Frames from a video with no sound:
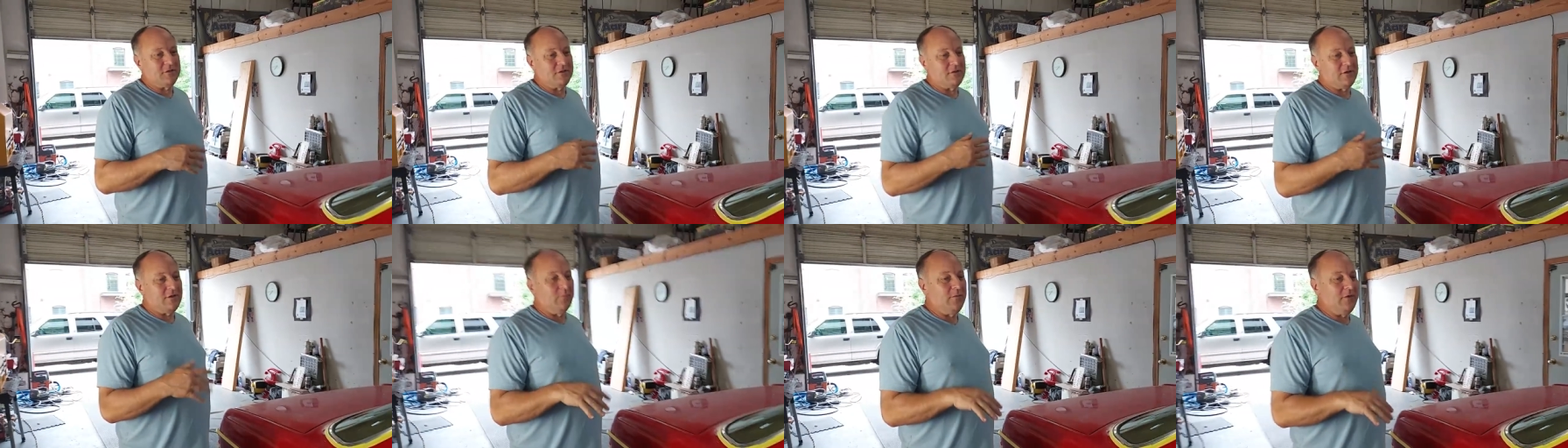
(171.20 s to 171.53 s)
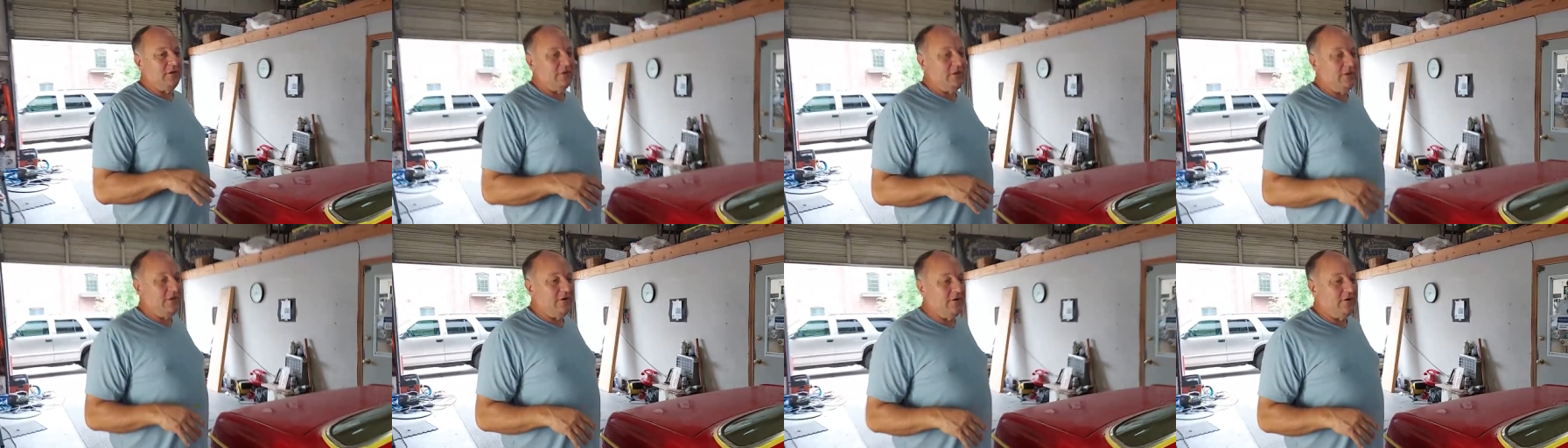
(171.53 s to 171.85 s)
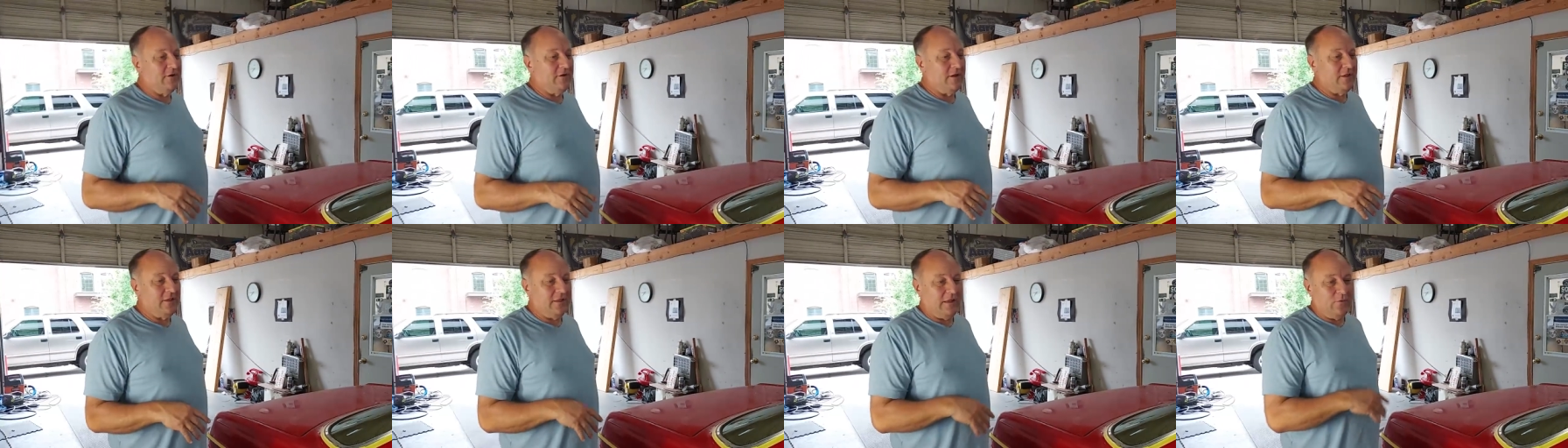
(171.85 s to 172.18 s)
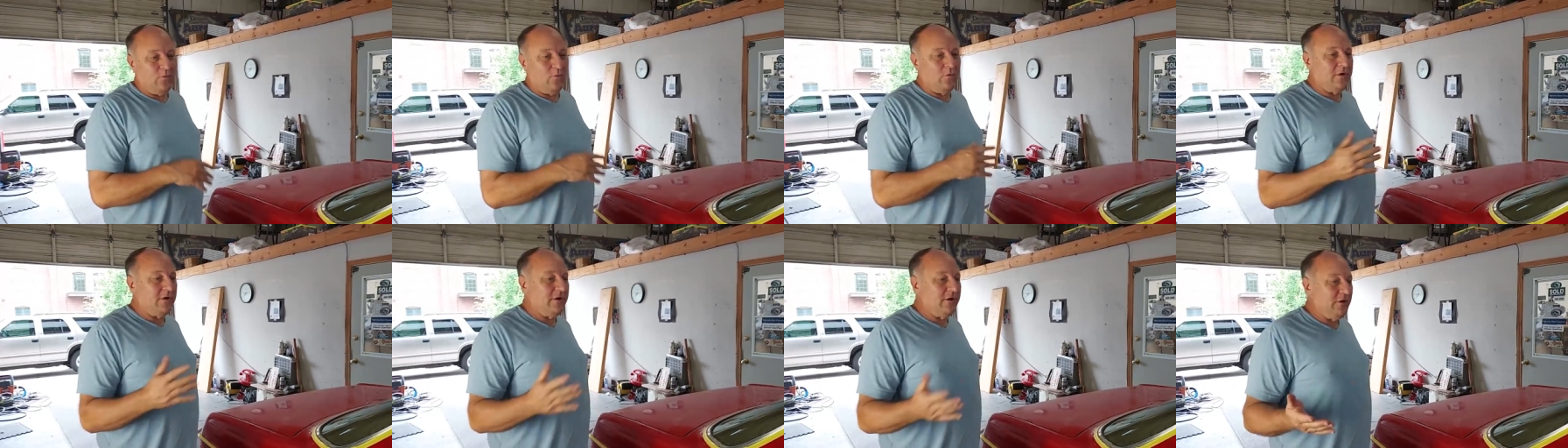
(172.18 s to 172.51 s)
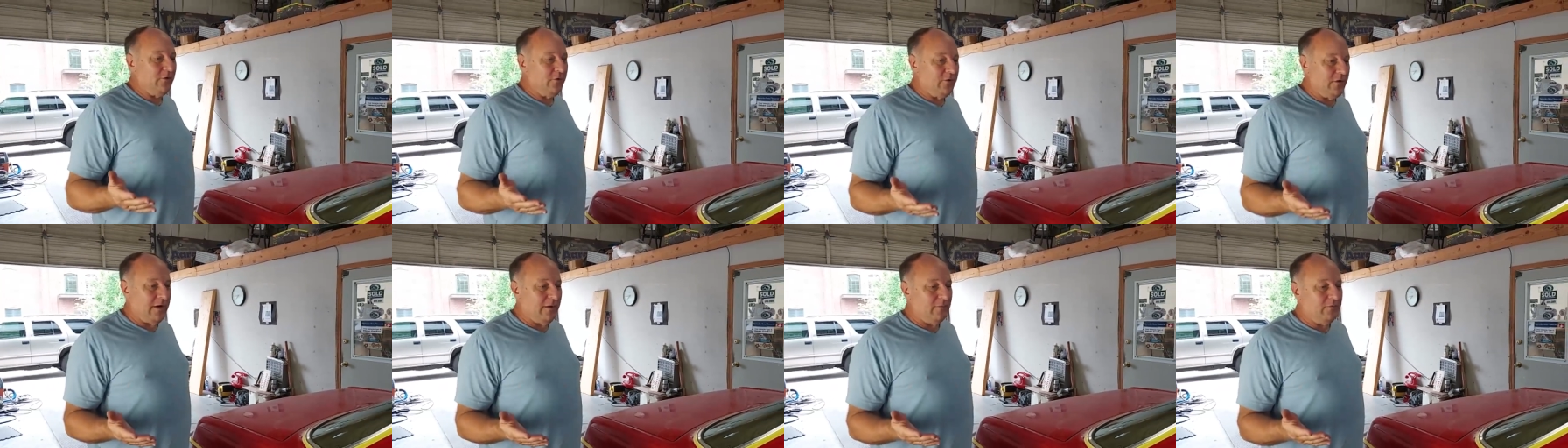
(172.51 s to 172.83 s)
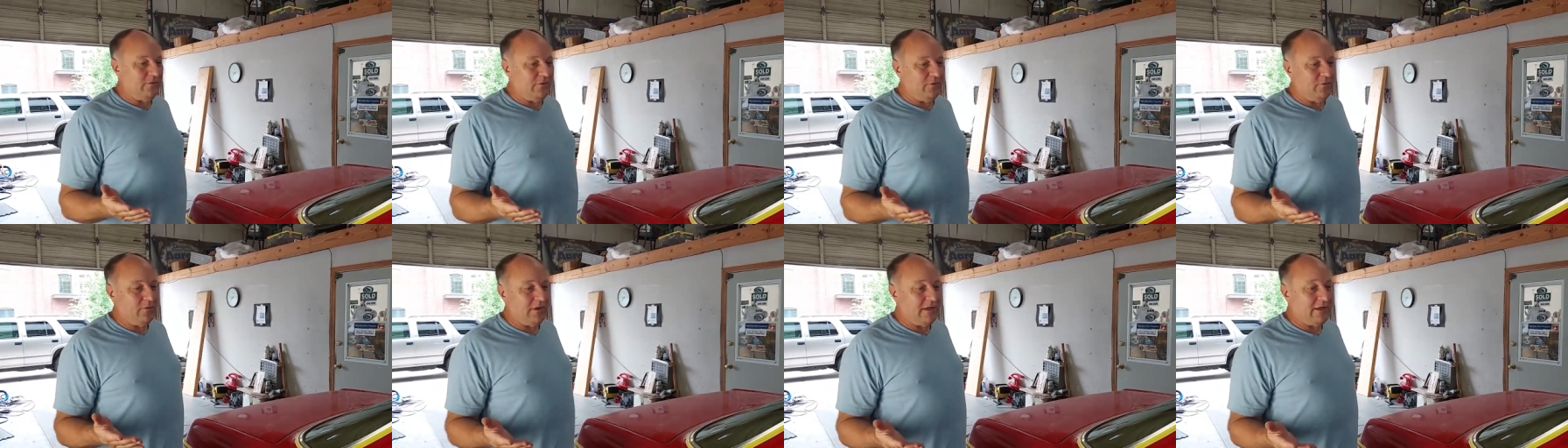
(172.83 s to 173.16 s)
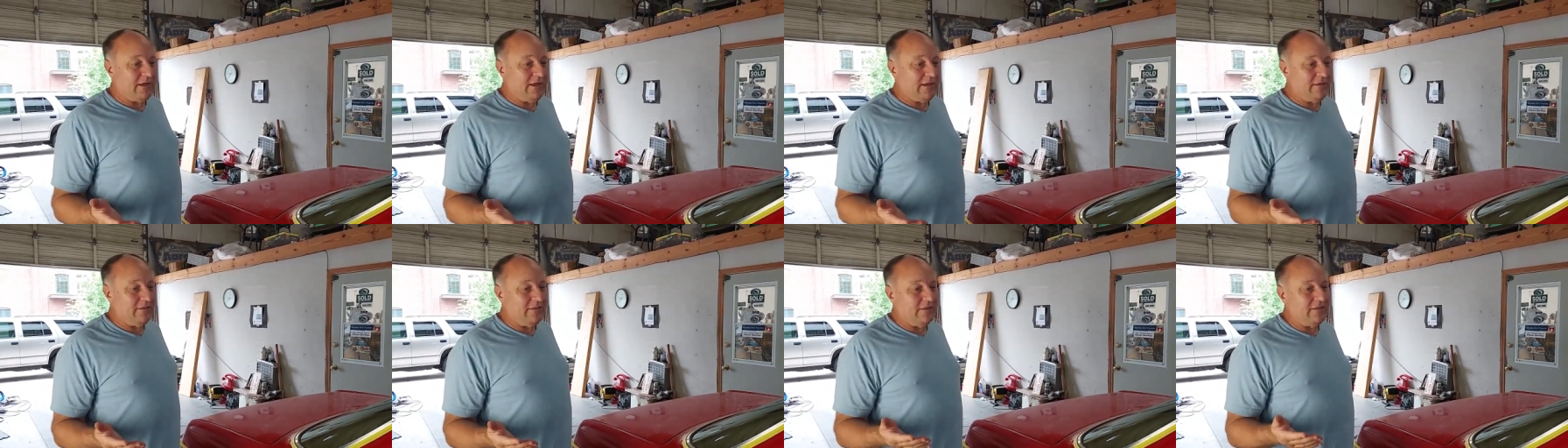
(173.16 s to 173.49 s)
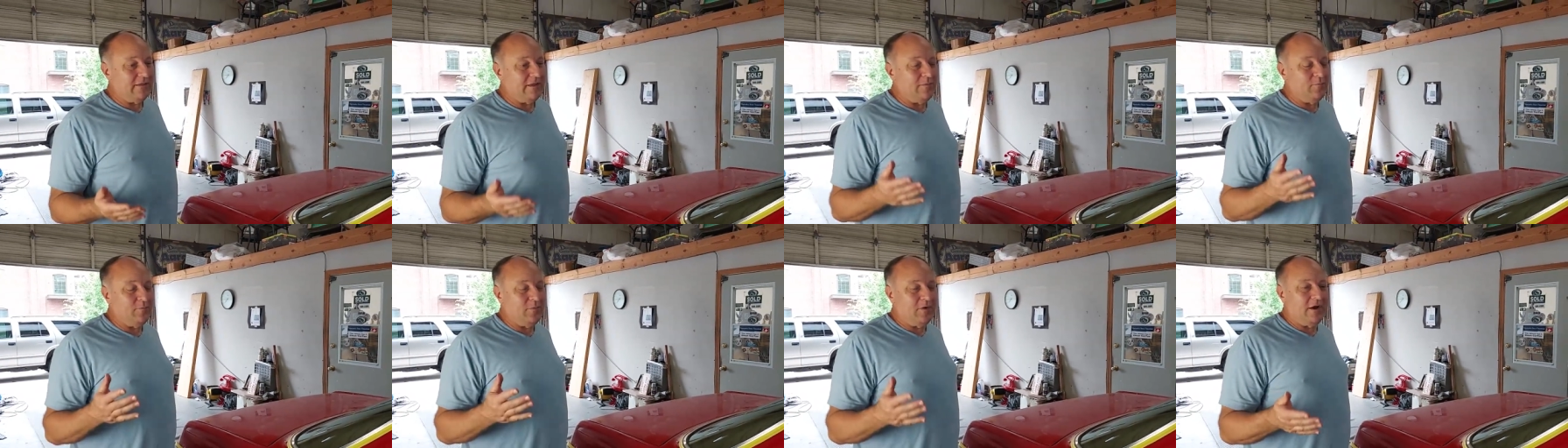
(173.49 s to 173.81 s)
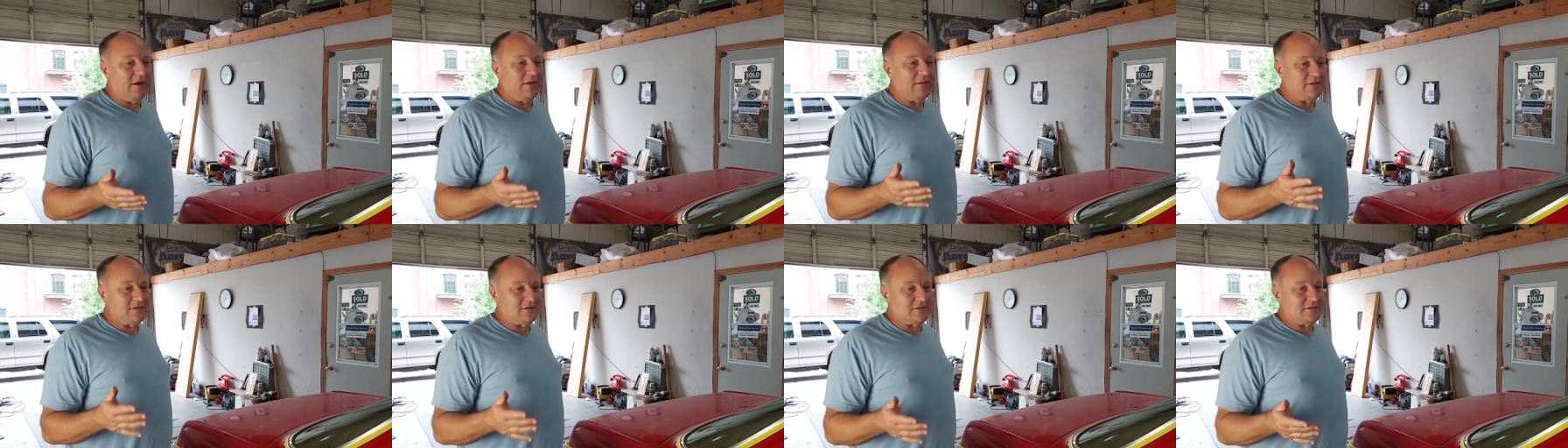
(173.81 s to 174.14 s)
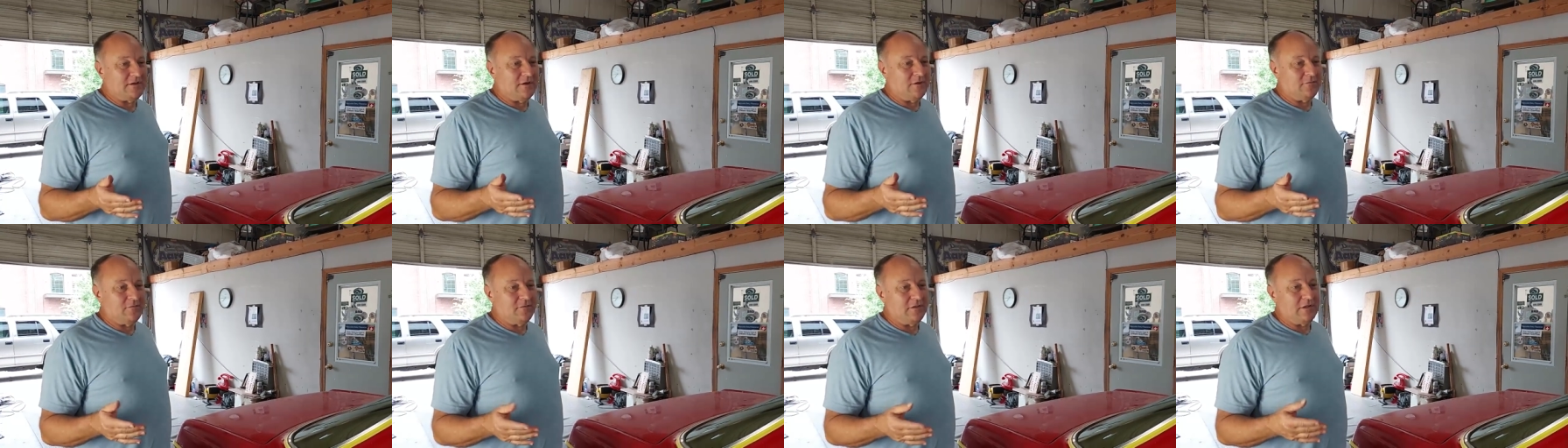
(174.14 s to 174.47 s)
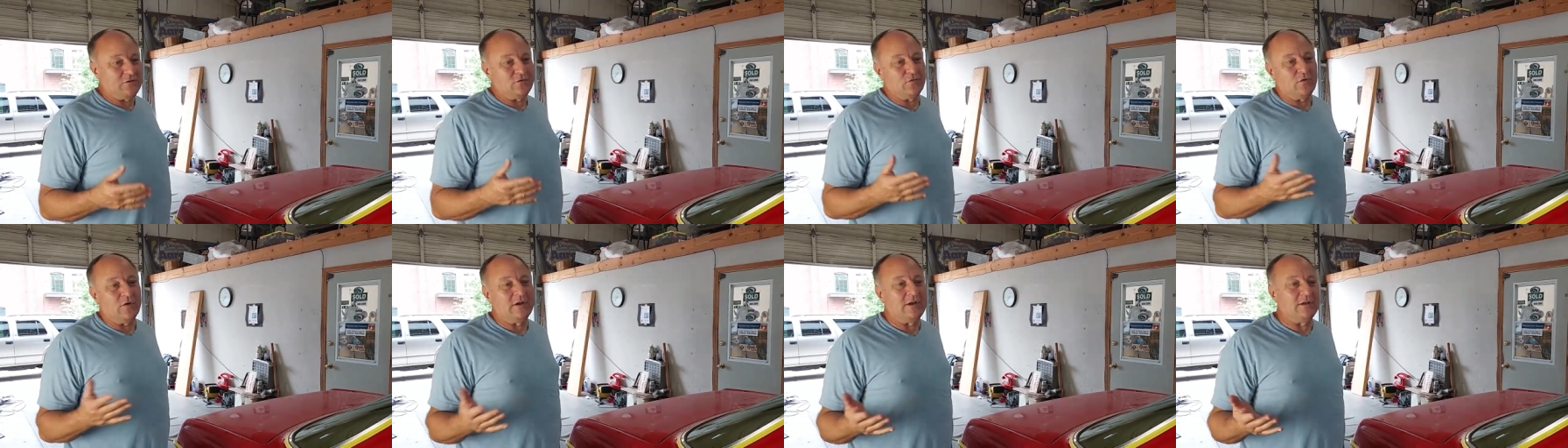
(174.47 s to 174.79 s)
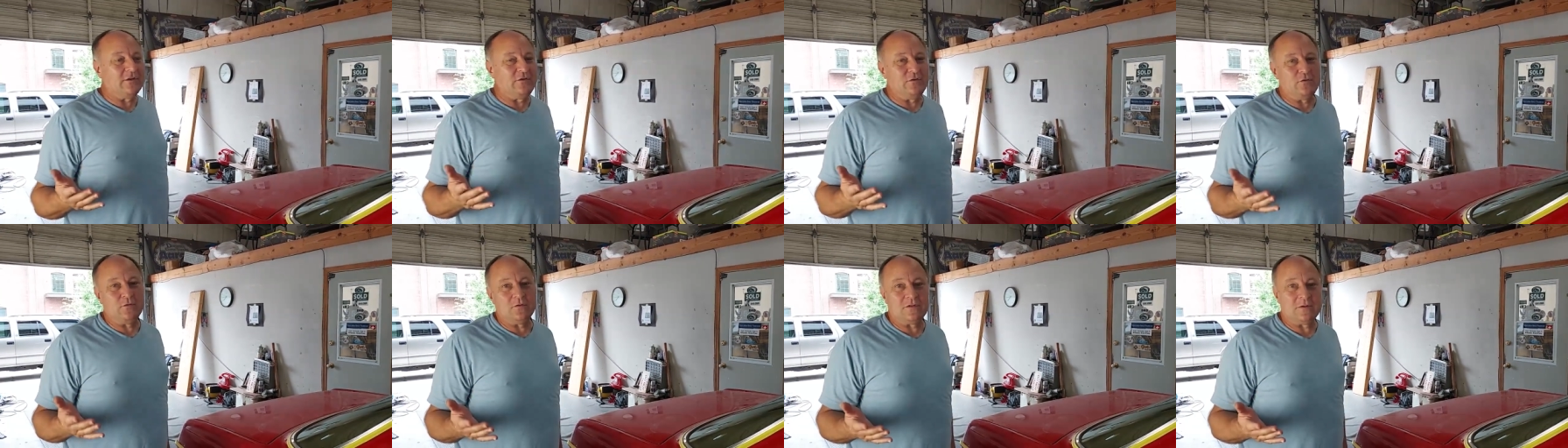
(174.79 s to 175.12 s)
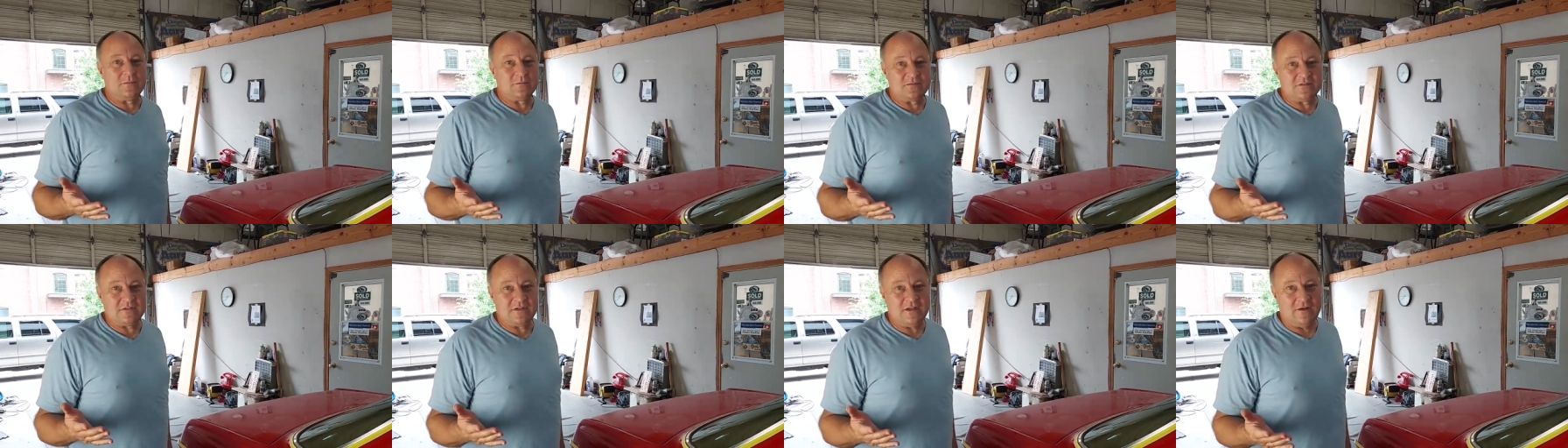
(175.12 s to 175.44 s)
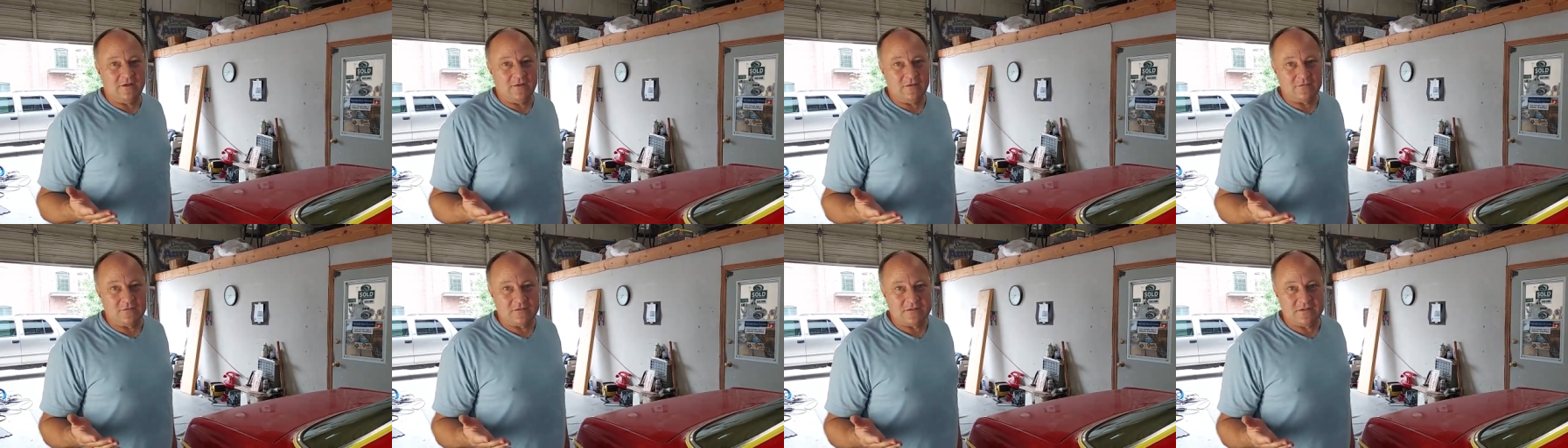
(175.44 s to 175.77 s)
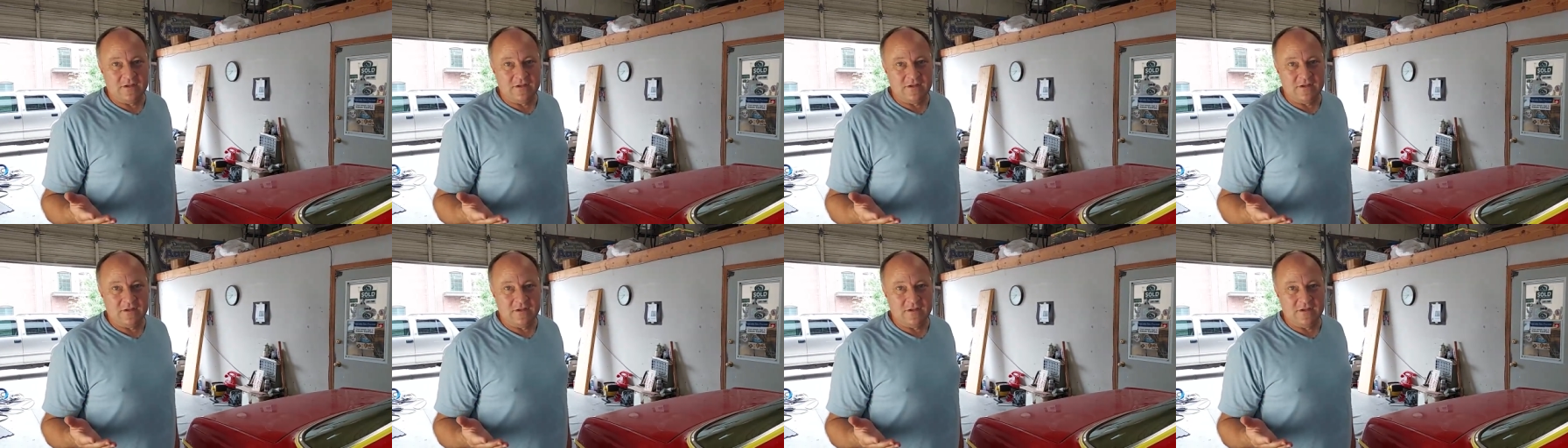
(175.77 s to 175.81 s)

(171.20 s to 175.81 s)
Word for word: that come in here and they want to know what I'm doing, and then they buy the stuff and they try to do it themselves.